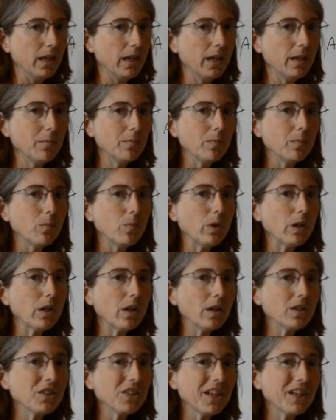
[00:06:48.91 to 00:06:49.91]
And we
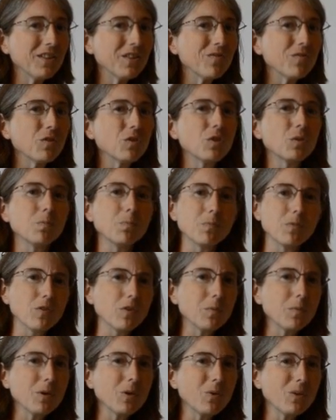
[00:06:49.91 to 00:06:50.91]
conjugate the
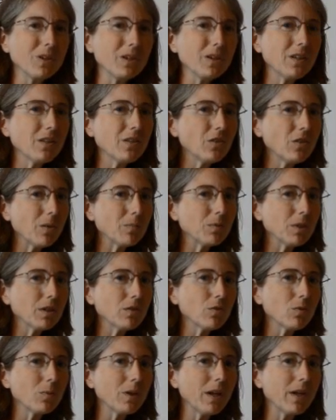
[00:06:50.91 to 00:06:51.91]
verb according to the
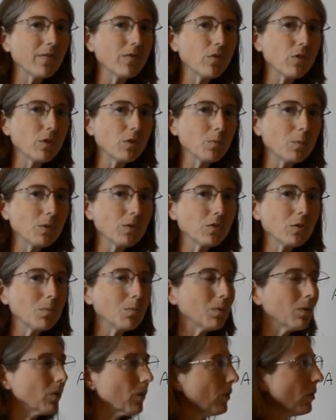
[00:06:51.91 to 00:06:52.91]
subject, so we have third
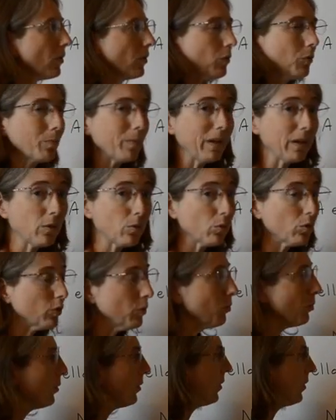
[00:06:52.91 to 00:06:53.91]
person plural, because perros is